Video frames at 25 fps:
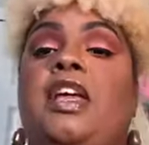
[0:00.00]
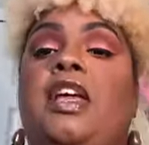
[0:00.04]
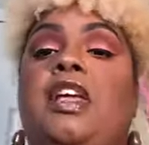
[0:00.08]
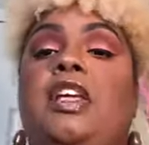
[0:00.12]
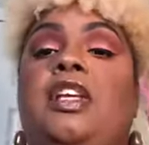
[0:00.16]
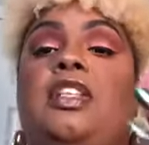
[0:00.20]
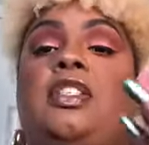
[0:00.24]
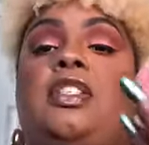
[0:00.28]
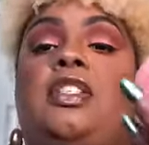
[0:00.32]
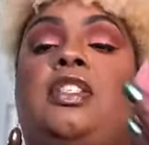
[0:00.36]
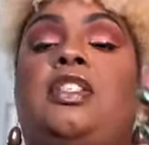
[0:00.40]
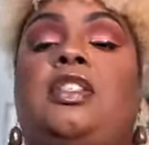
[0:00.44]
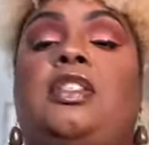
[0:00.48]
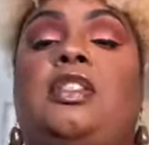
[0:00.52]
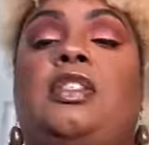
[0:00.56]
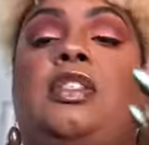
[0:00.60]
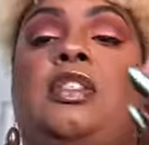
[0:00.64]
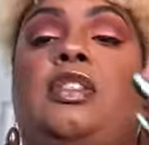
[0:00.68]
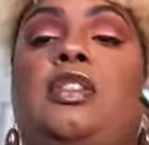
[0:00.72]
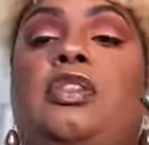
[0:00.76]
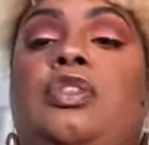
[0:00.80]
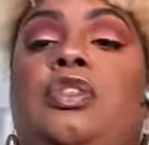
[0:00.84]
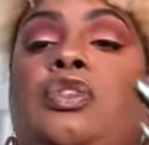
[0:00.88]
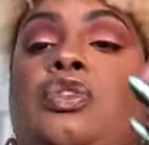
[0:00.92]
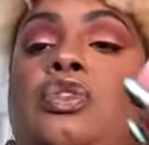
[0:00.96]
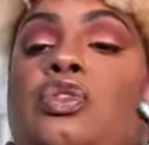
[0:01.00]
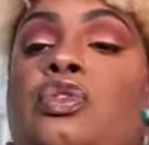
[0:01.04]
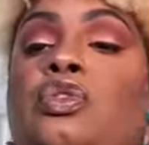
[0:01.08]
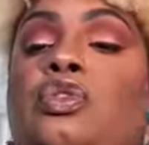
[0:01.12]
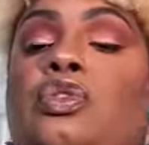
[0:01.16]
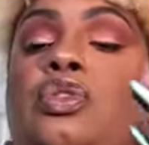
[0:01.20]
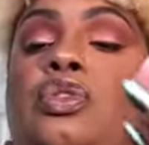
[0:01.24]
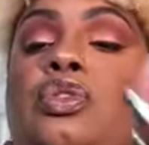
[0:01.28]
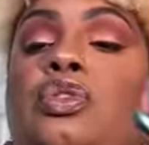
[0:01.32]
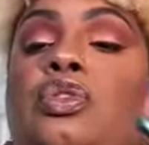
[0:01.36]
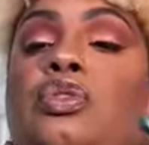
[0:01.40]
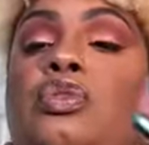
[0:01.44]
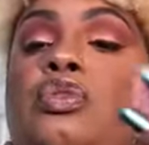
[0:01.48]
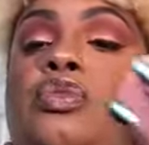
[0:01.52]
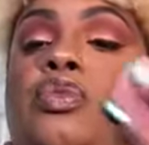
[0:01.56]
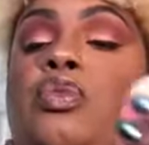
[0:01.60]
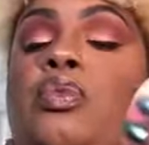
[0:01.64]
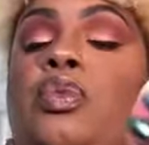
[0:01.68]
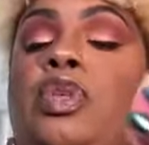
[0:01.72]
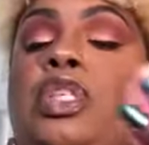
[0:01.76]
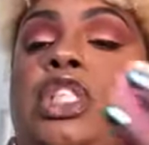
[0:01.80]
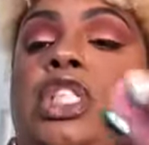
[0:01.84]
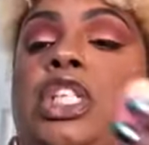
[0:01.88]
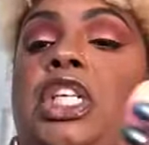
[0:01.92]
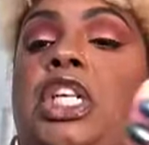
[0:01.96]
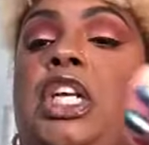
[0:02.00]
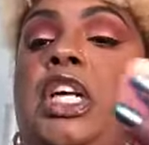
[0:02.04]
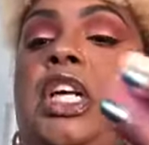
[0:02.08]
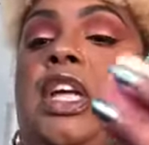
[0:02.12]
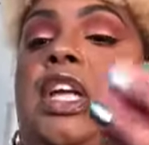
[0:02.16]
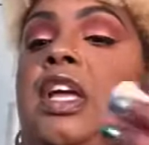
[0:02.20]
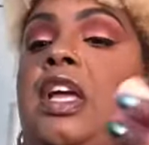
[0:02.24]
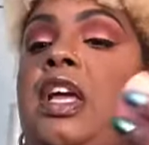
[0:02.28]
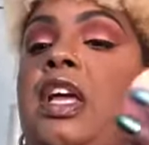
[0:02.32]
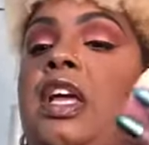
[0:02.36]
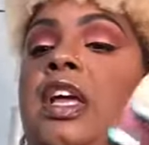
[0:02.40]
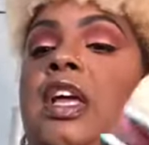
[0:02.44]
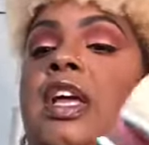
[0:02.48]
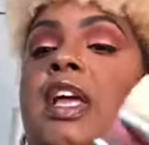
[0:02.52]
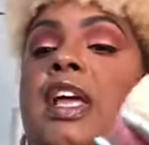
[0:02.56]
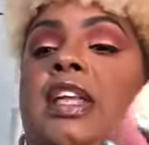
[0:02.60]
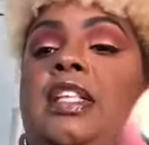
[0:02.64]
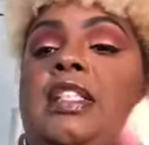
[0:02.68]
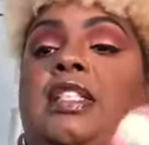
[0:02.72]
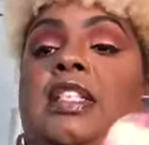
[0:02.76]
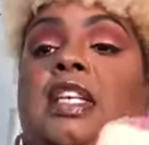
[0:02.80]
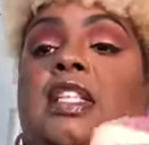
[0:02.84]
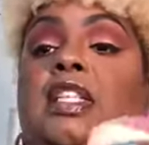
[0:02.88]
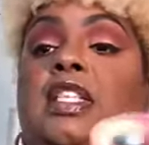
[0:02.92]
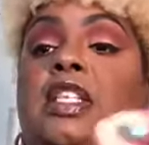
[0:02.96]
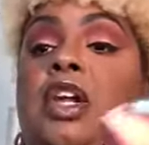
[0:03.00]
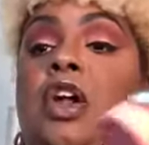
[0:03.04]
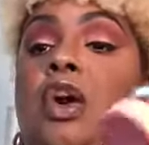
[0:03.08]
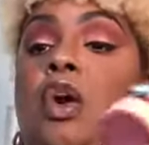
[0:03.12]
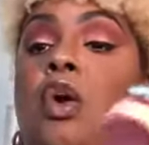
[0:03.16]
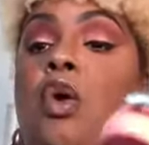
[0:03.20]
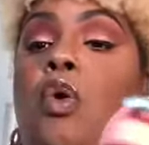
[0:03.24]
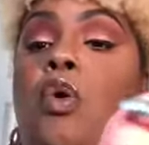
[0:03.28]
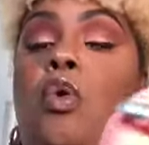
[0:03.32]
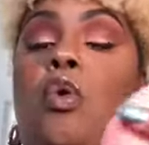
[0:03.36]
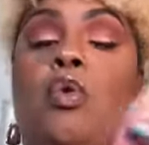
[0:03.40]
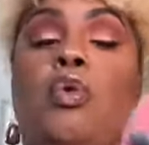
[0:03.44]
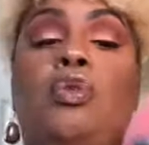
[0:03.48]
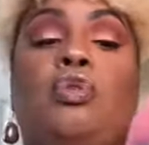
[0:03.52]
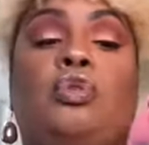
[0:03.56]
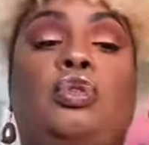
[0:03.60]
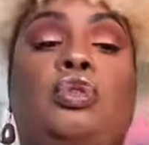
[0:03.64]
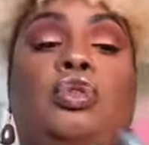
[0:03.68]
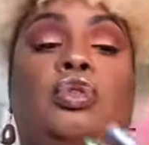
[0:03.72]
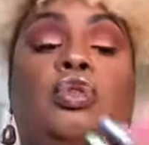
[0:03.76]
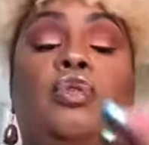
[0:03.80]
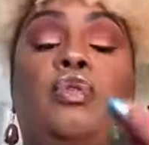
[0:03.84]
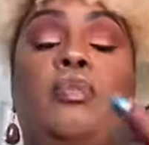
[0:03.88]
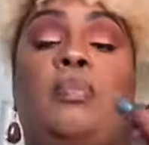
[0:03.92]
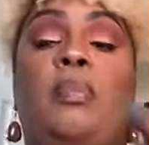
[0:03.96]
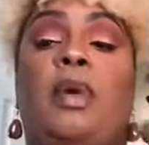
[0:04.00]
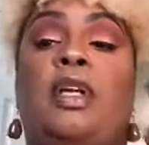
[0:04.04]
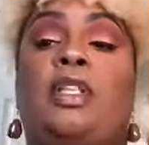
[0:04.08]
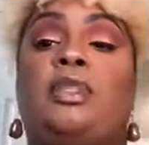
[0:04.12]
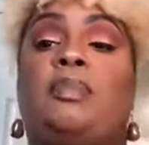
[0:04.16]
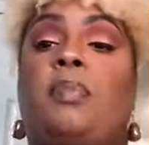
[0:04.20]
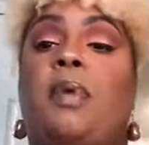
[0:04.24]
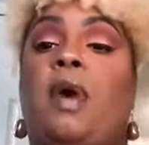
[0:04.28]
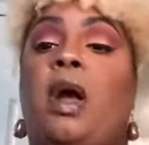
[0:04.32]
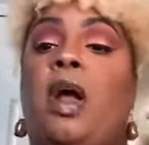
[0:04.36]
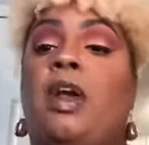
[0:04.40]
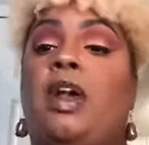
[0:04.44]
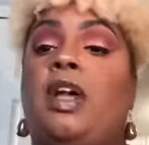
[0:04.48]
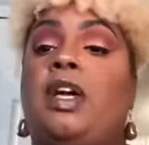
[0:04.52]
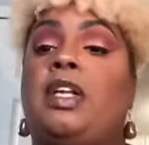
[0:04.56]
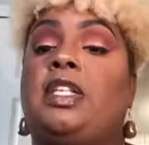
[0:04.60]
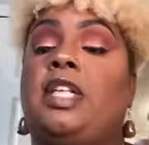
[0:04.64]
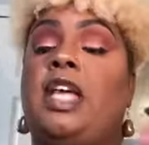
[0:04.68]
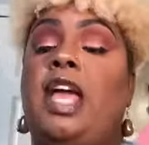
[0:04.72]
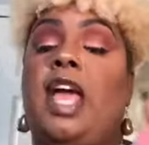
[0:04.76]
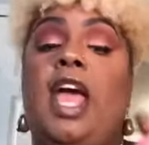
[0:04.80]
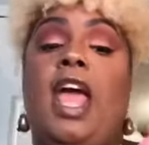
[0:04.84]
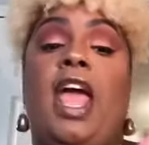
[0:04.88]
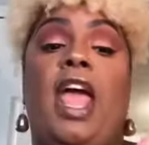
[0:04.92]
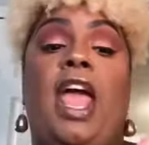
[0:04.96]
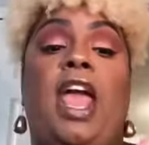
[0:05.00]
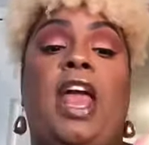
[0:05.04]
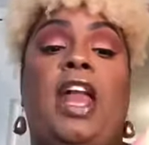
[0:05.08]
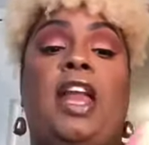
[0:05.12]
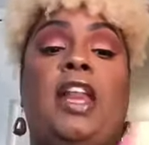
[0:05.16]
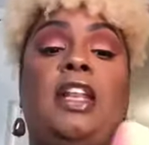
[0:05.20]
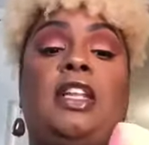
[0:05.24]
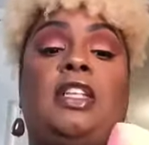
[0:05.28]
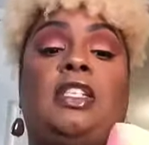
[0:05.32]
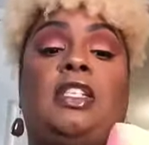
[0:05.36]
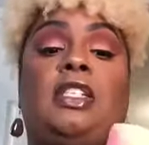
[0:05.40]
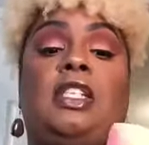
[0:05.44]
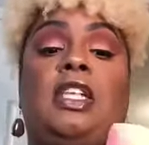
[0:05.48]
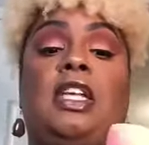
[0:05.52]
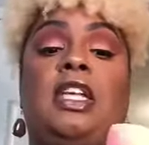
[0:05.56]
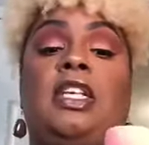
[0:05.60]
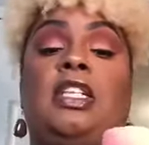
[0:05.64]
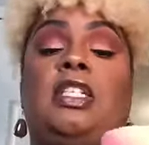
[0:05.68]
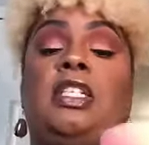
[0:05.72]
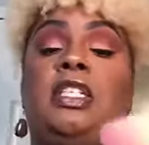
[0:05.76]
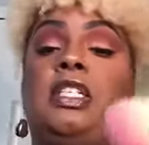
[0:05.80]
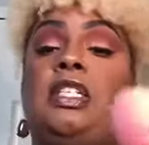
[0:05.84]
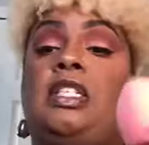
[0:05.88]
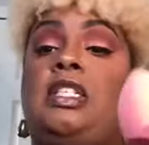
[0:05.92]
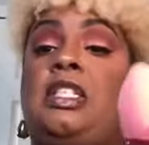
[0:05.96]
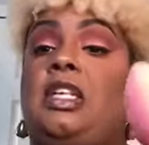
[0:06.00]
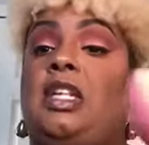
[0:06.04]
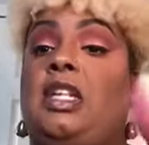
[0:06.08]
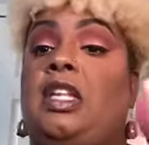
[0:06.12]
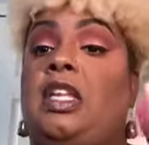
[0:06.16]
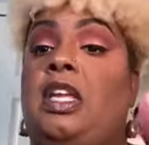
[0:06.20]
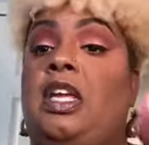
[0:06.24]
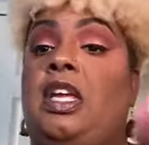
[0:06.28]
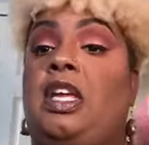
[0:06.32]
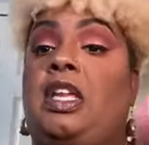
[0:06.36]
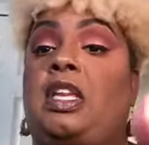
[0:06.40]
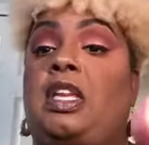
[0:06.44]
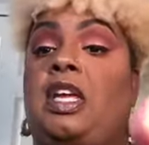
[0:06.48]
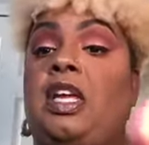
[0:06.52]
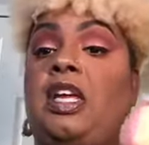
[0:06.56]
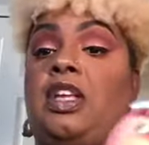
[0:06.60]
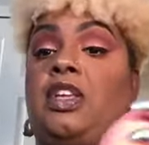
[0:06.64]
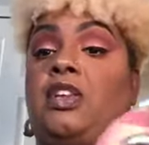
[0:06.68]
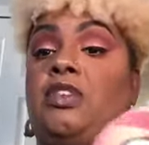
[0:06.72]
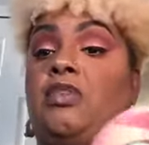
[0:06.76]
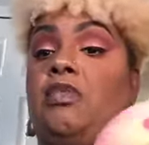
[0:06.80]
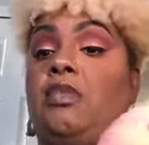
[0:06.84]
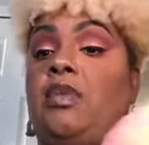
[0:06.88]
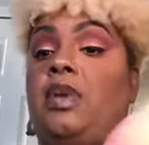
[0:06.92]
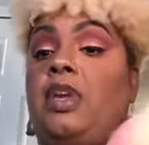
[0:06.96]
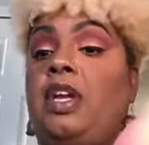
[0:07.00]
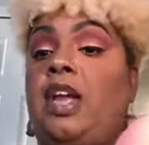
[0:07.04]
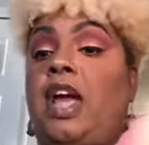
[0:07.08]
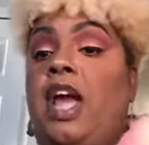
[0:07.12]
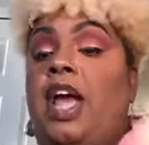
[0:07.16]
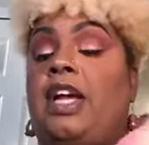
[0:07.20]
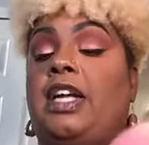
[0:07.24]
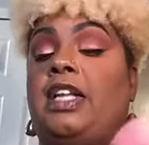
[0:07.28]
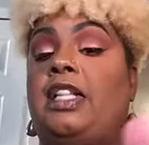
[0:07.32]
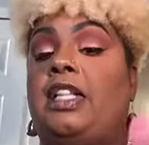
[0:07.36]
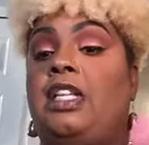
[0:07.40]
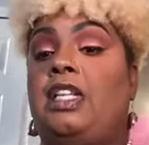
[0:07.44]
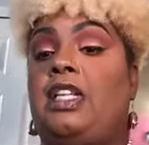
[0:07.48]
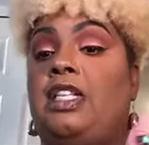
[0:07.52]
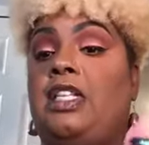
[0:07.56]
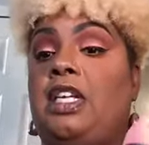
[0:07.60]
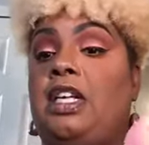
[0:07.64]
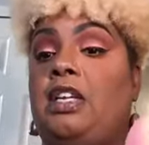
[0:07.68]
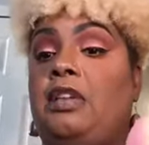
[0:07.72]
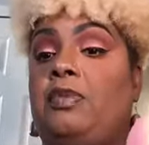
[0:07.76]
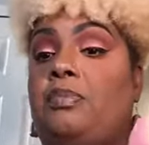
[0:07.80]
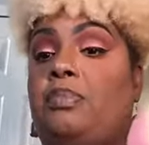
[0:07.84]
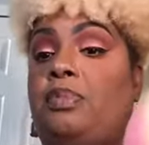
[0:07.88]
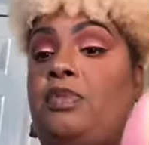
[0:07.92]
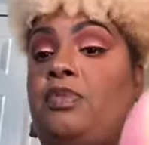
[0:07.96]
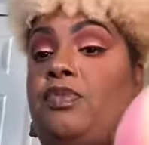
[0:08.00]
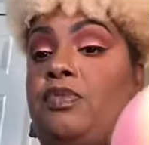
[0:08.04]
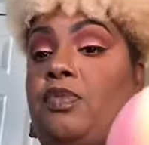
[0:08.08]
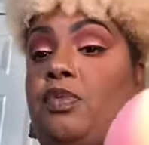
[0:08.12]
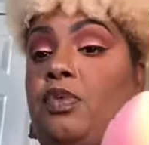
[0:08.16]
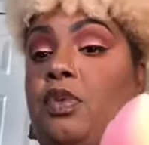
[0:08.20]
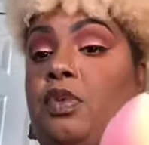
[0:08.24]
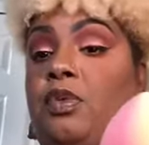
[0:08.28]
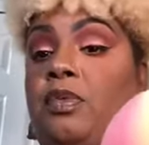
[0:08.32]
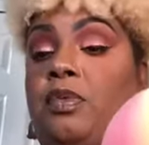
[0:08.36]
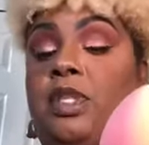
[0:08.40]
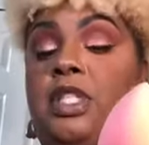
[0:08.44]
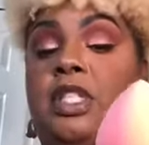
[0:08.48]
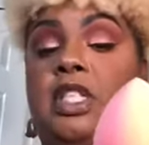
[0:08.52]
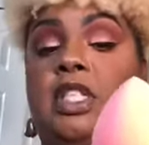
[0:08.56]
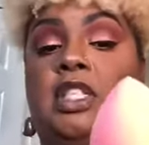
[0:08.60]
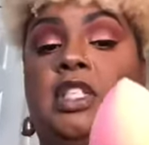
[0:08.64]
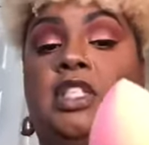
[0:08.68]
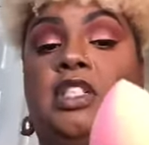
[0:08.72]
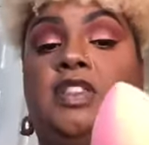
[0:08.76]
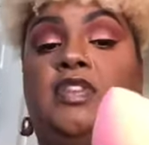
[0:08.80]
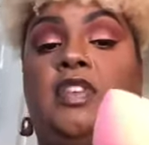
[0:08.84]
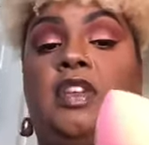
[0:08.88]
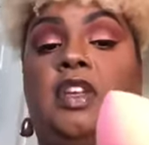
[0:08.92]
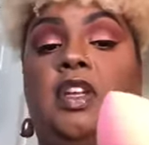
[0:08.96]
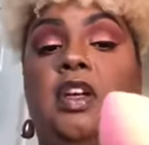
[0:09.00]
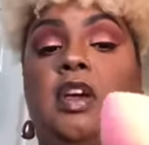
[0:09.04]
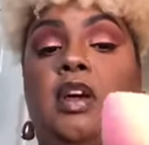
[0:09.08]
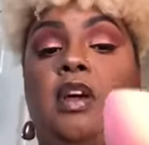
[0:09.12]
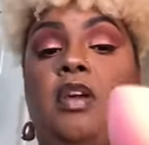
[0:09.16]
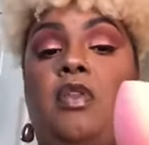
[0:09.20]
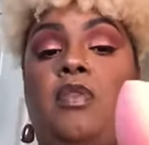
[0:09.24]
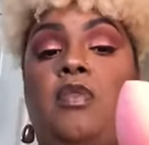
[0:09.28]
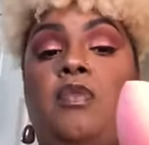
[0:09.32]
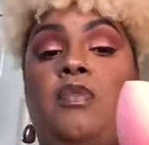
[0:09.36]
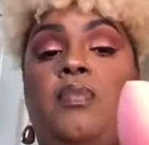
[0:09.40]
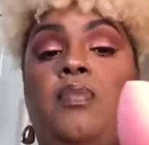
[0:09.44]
It's squishy. It doesn't hold too much product, and it's easy to clean. Like I cleaned it before we did this video.